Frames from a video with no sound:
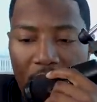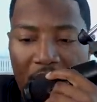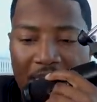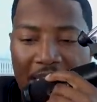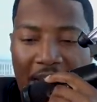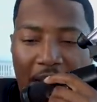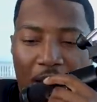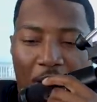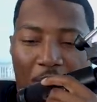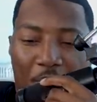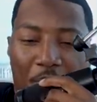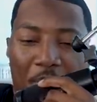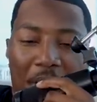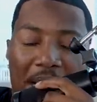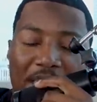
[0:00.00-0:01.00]
now
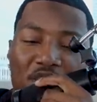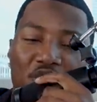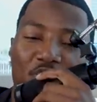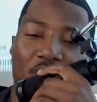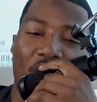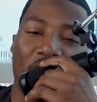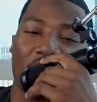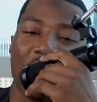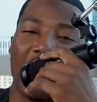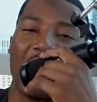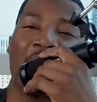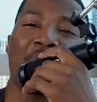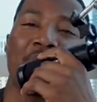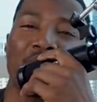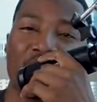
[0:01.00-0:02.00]
my drug
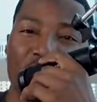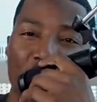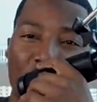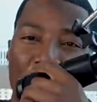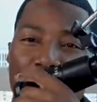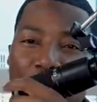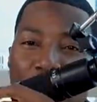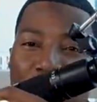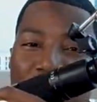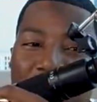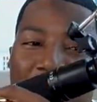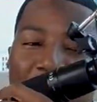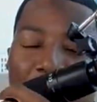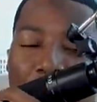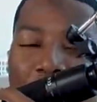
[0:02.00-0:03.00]
episode
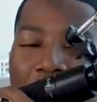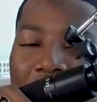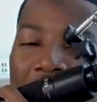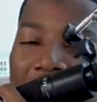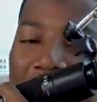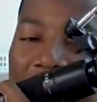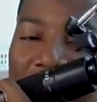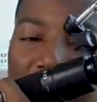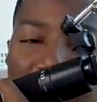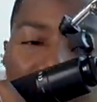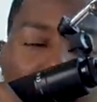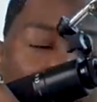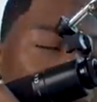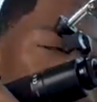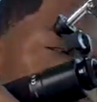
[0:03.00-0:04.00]
kind of went like this,
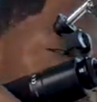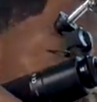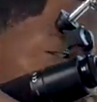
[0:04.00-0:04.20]
right?